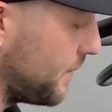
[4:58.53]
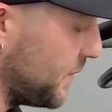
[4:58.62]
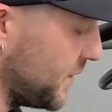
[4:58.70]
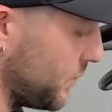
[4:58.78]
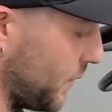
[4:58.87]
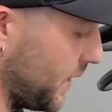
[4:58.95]

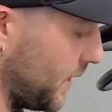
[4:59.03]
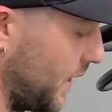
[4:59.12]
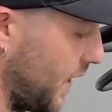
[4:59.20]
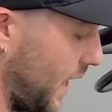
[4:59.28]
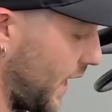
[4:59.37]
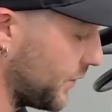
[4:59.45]
between
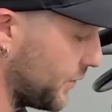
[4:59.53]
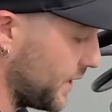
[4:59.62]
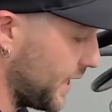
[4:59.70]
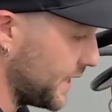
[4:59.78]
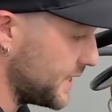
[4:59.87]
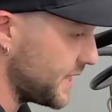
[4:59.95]

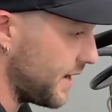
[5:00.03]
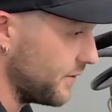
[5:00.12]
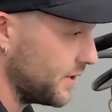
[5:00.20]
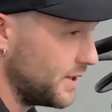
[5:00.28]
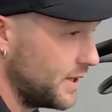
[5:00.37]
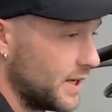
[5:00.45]

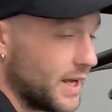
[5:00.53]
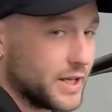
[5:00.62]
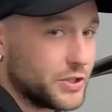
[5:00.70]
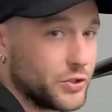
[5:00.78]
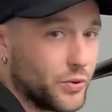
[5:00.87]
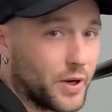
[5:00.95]
187
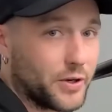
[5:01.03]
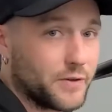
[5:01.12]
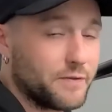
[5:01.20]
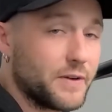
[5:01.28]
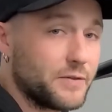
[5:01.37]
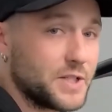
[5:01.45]
and
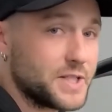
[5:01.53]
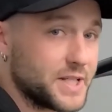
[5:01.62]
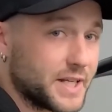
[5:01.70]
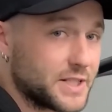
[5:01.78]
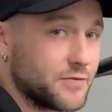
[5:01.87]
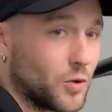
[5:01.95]

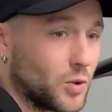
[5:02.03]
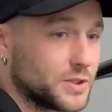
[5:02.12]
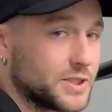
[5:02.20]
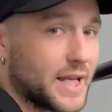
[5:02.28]
256 volts